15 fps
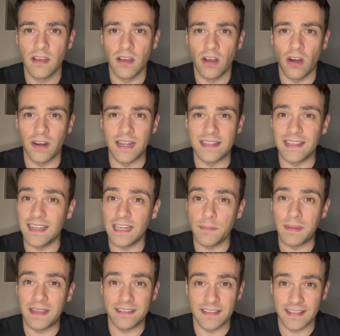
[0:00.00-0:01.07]
on a daily
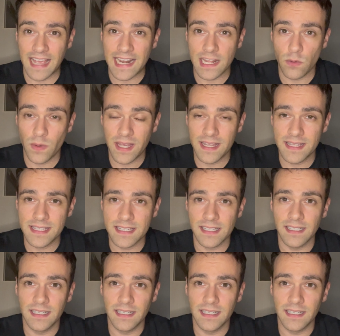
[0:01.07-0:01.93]
basis anyways,